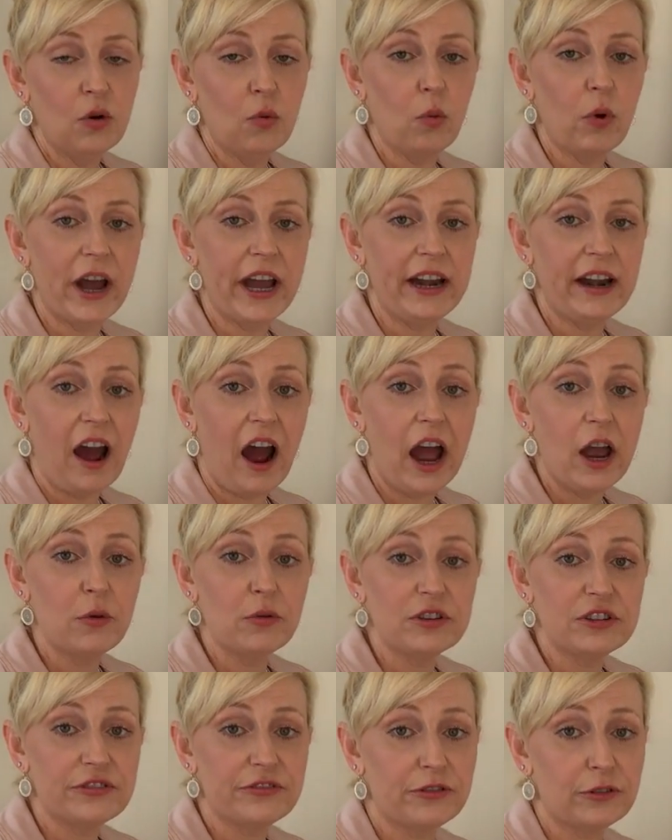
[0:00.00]
When
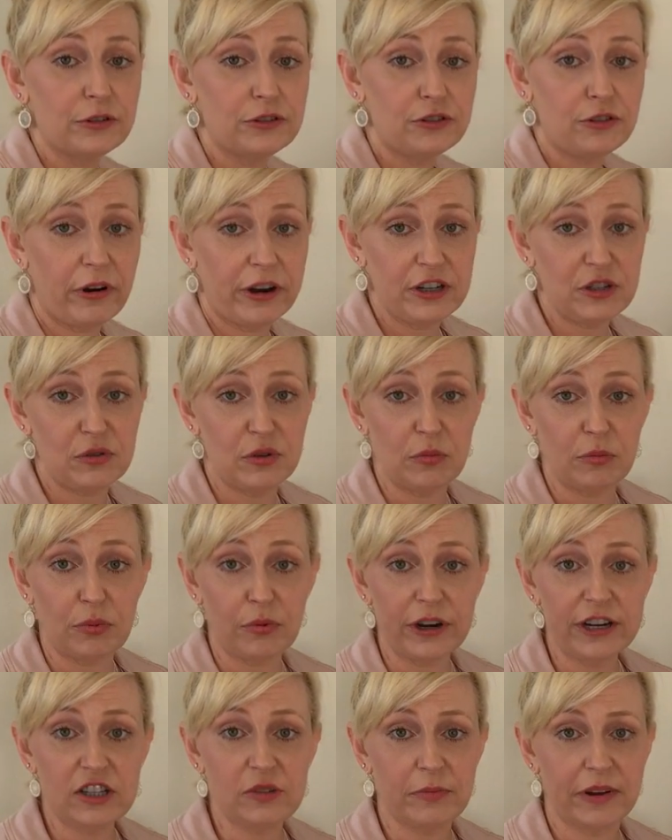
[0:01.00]
I was first trying to
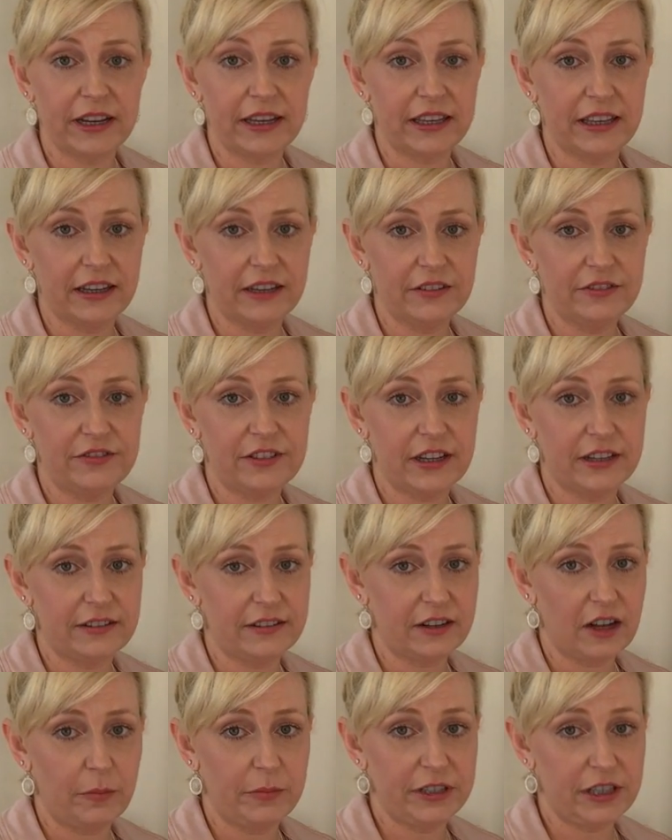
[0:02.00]
embrace my gift
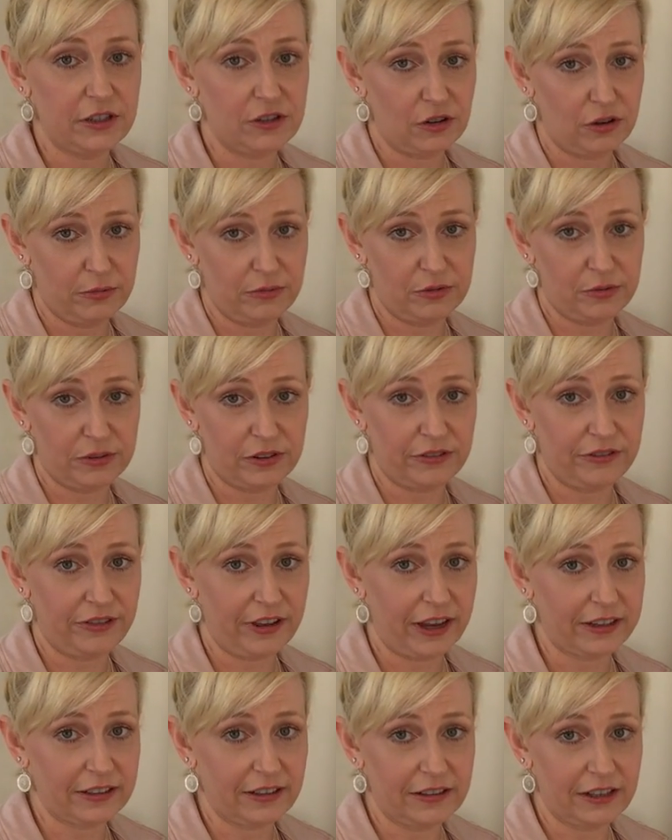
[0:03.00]
and coming to terms with the
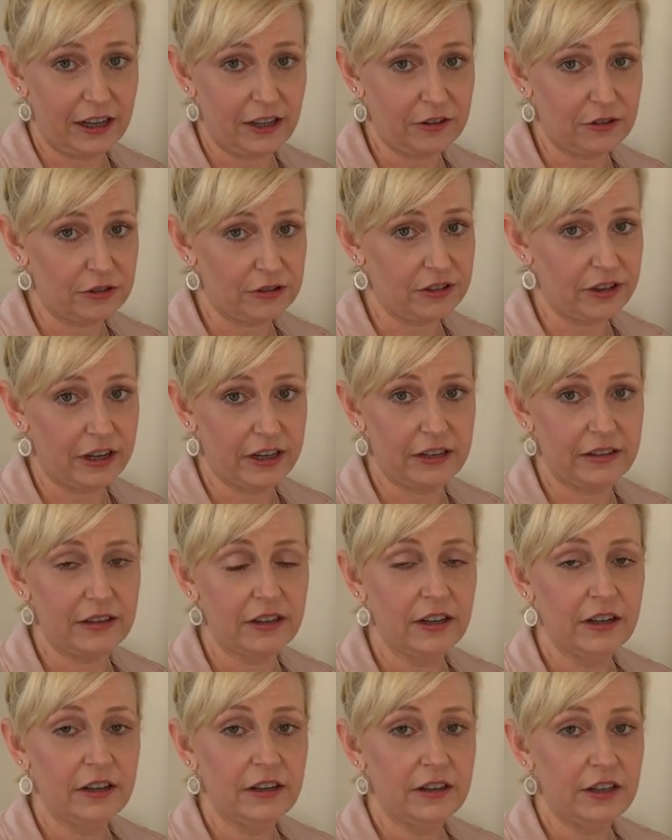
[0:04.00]
fact that the other side,
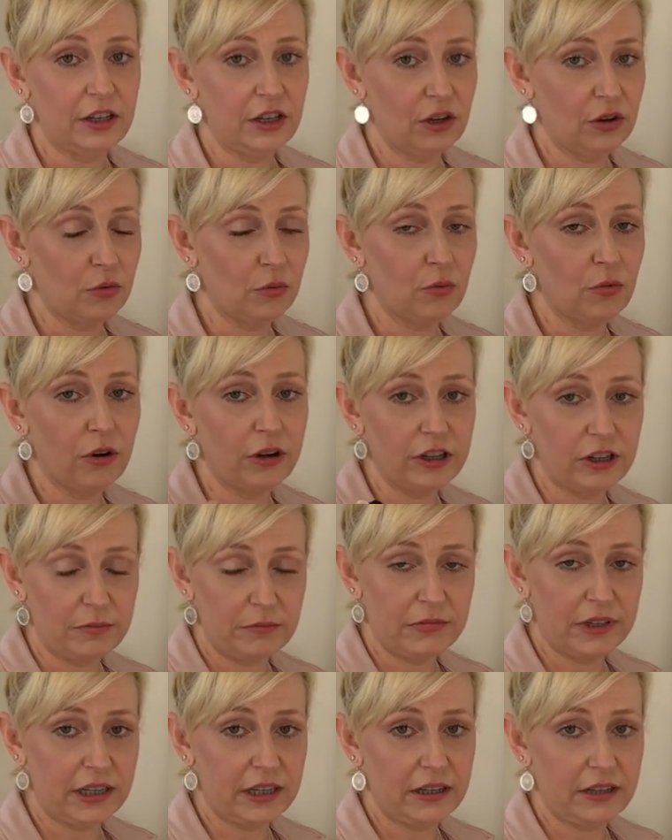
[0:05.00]
you know,
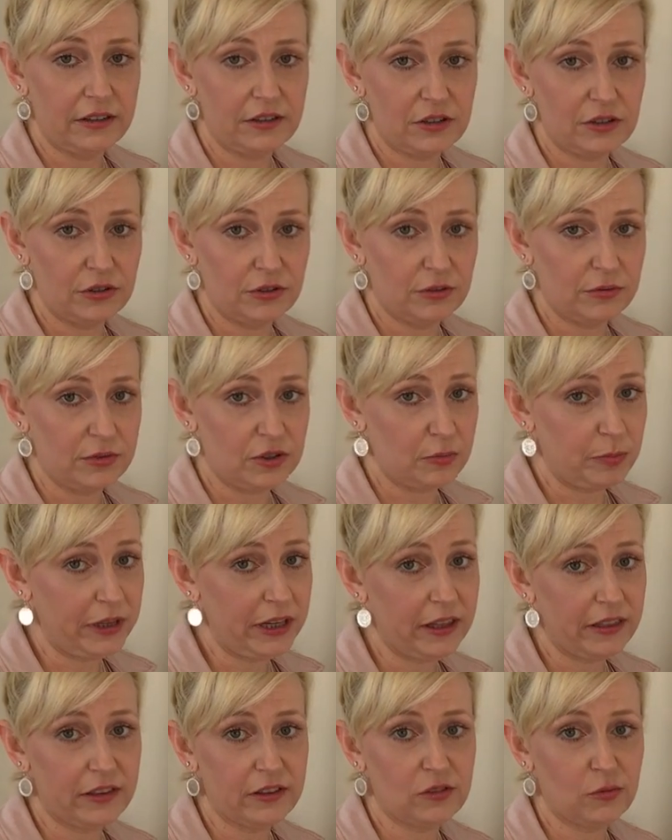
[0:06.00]
wanted me to
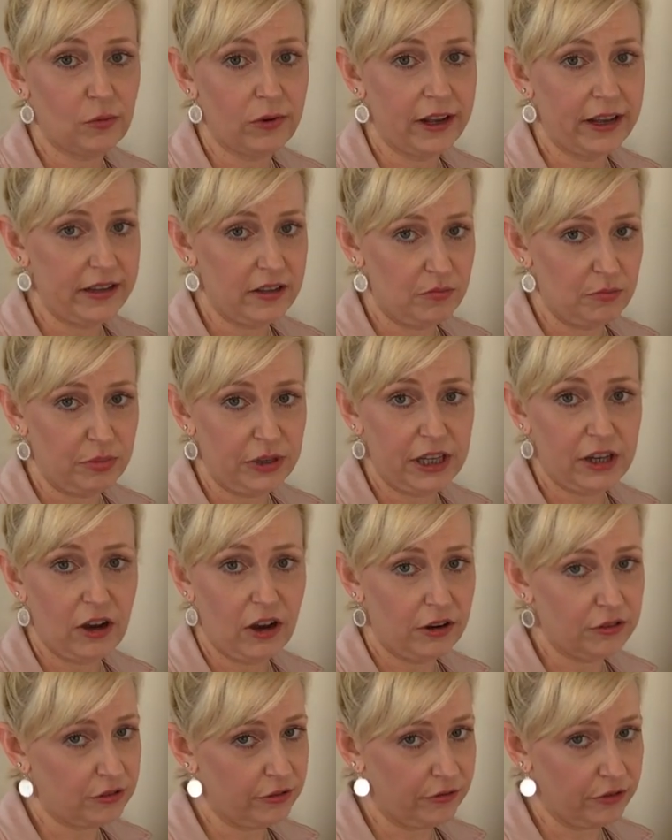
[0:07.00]
speak this way and be
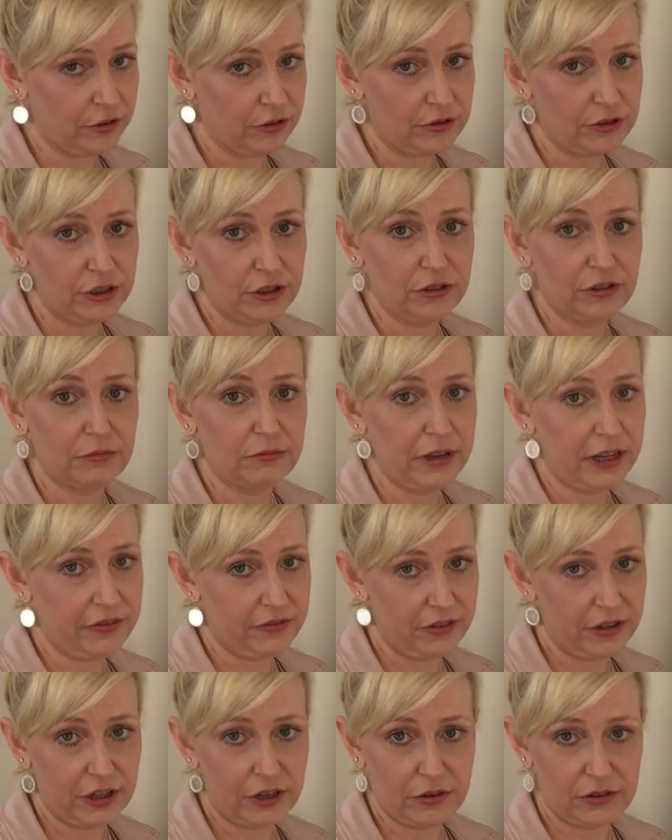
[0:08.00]
controversial and
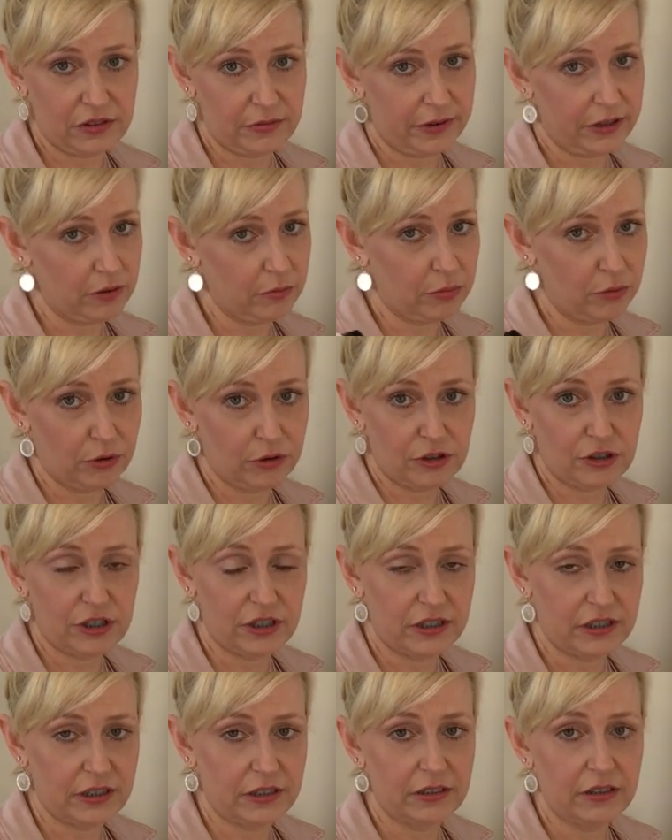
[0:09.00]
make videos about
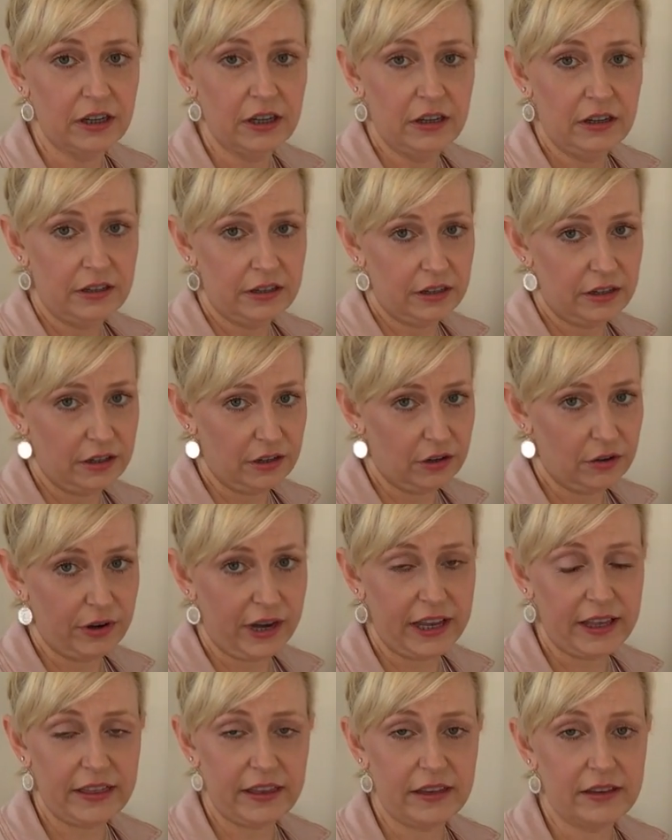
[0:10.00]
abortion and, you know,
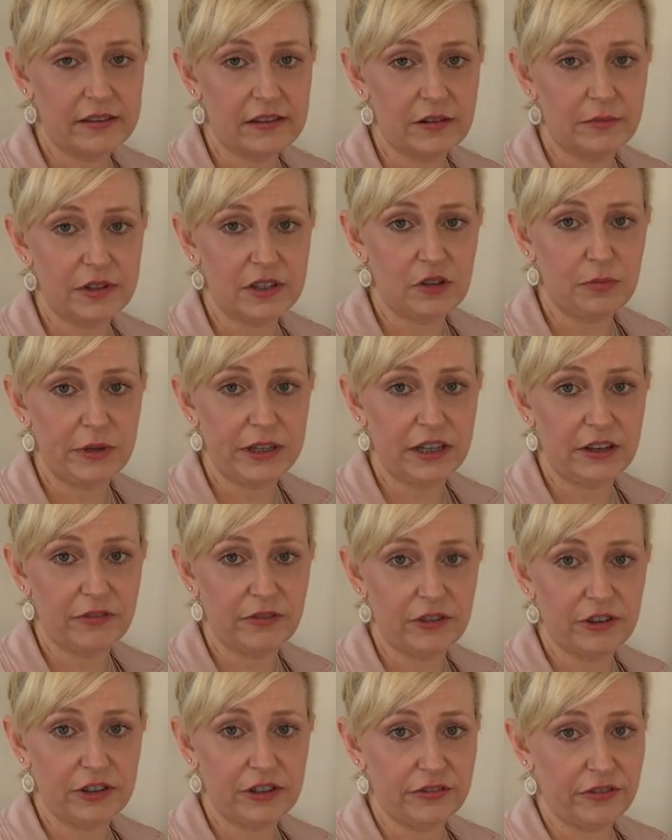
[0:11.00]
atheism and speaking
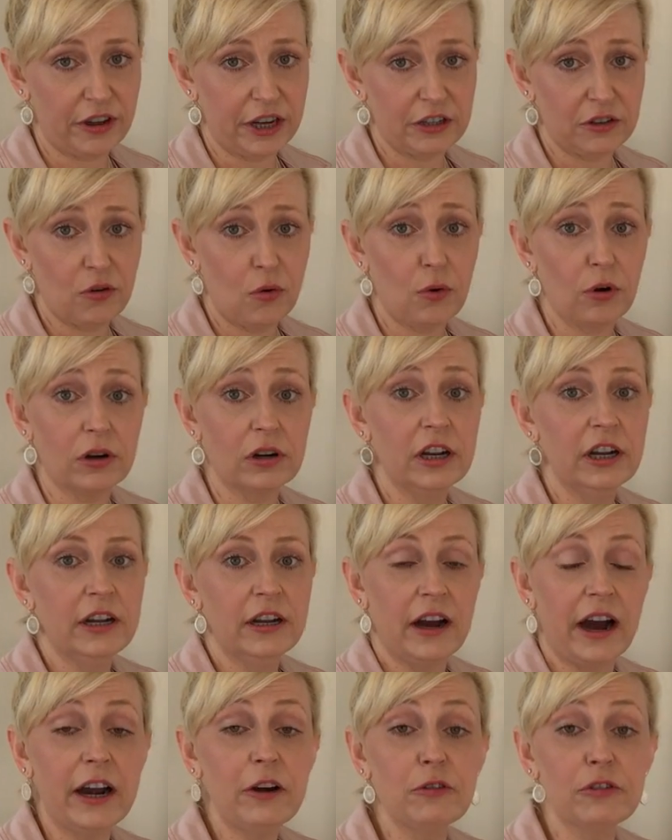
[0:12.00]
for the divine court,
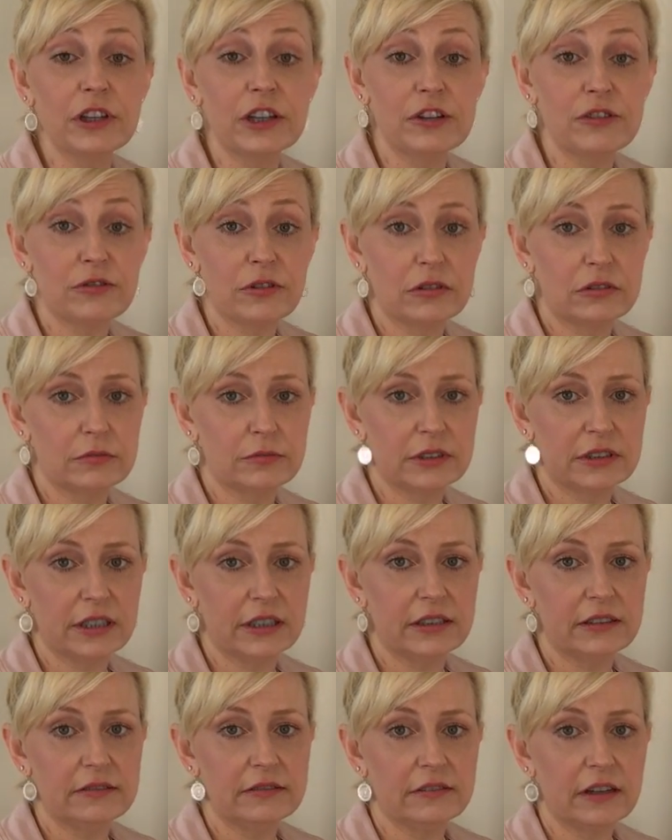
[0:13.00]
I really struggled with
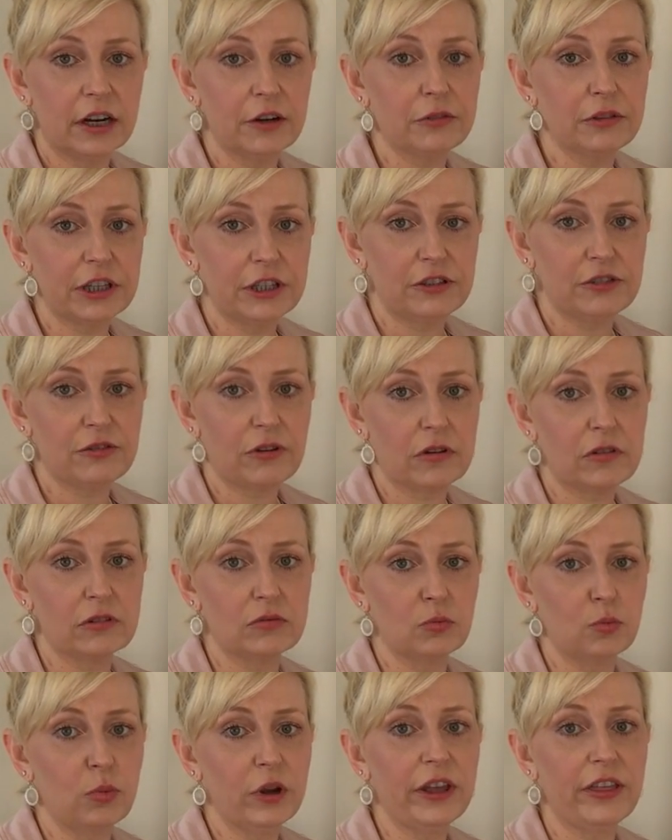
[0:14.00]
it. I really
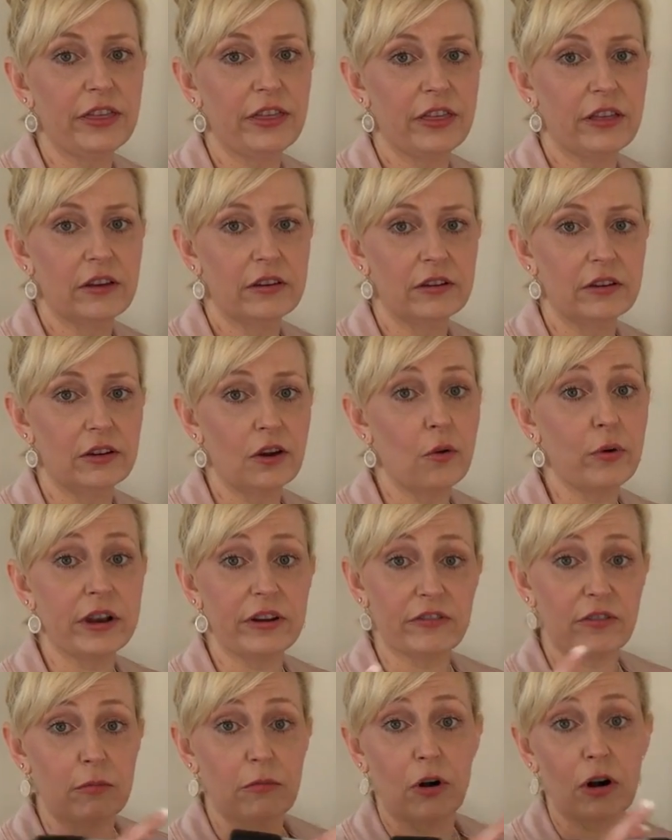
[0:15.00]
struggled with
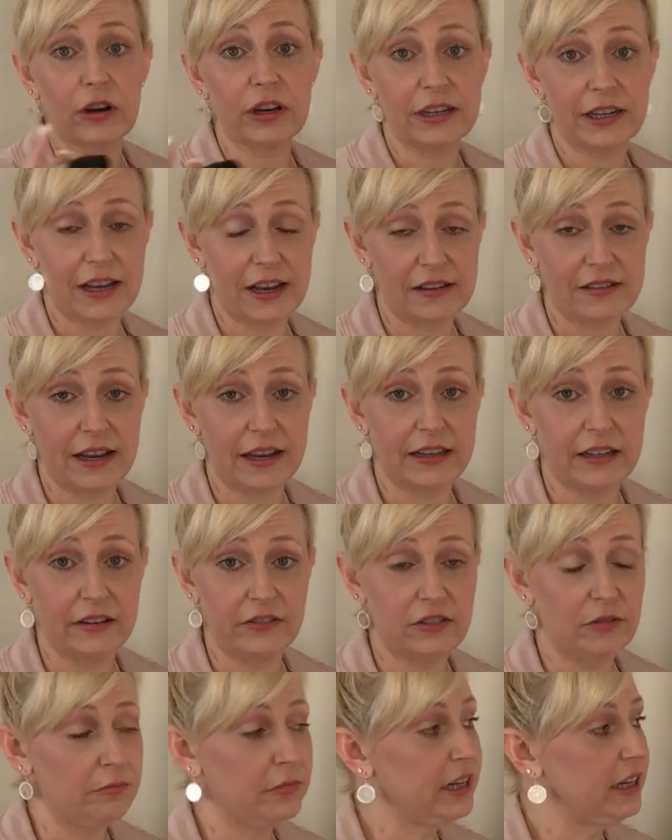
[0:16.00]
going from marketing
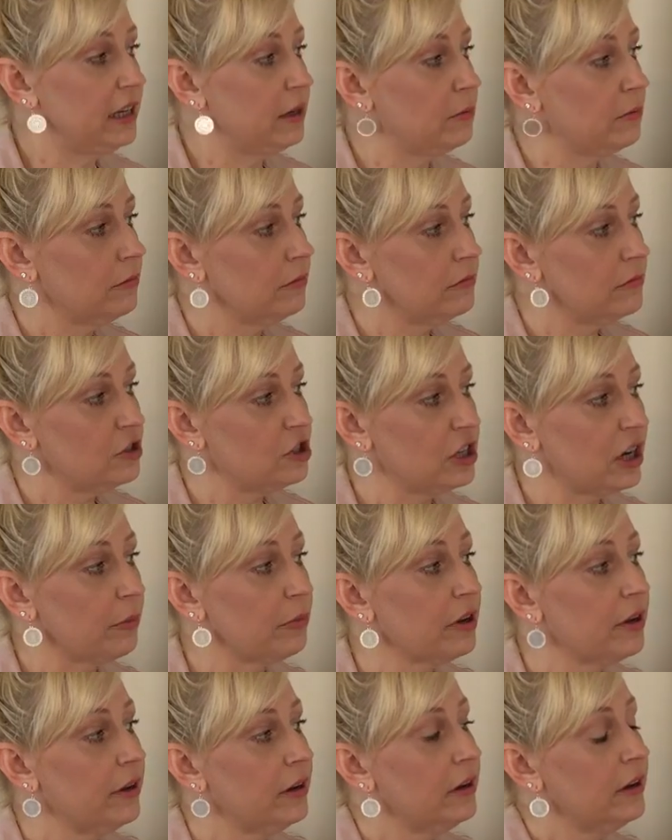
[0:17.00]
executive to mediumship.